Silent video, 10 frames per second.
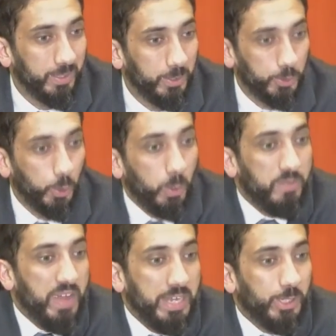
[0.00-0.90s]
There's no
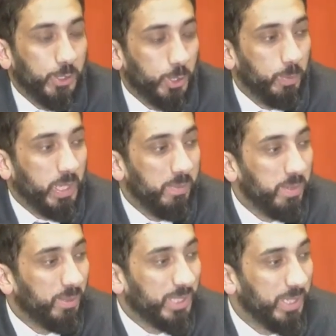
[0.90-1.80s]
advantage to
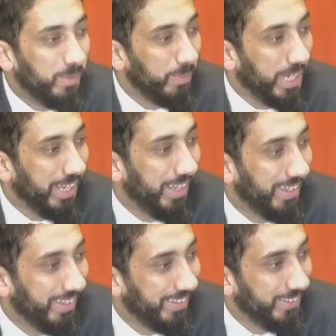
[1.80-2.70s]
becoming Muslim in
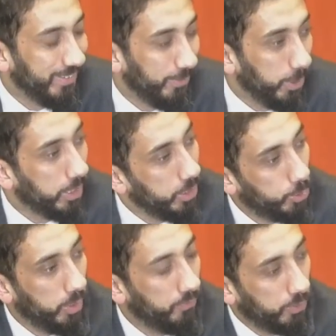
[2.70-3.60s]
Makkah. What are you going to
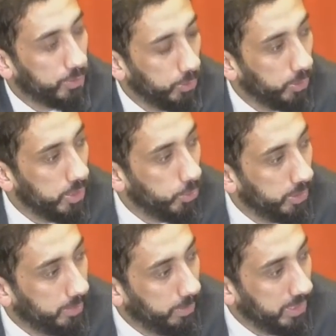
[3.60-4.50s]
join for? So you can
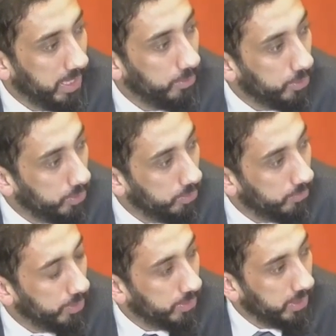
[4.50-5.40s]
join the beat down too
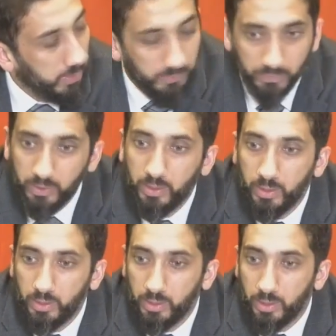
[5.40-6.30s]
for yourself?
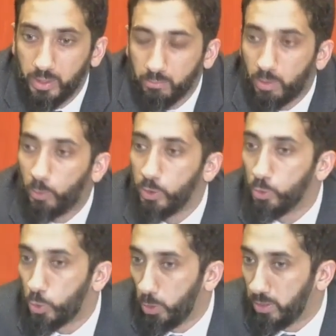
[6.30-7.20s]
But when
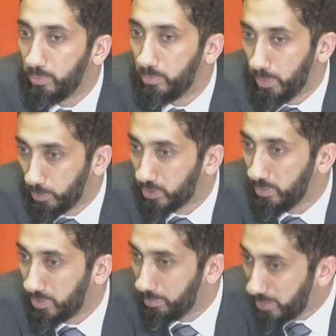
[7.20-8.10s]
you join the
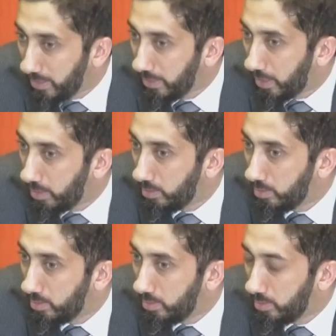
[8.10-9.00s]
Muslims in Medina,
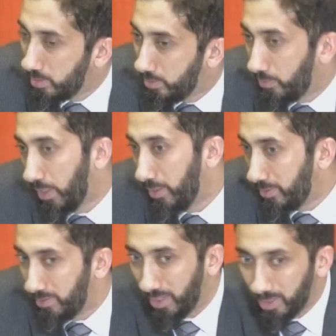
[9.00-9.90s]

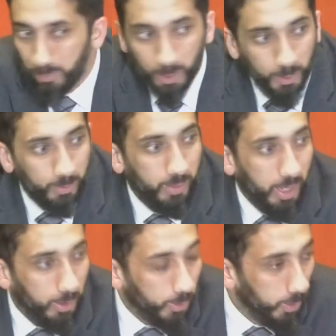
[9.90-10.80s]
then alam nakum
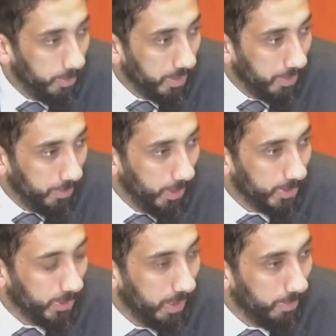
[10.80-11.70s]
ma'akum, can we
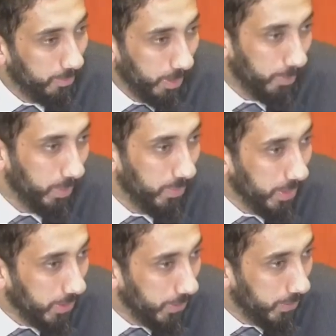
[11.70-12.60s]
also come up? Weren't we
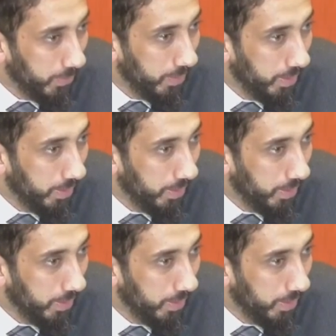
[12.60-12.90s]
with you?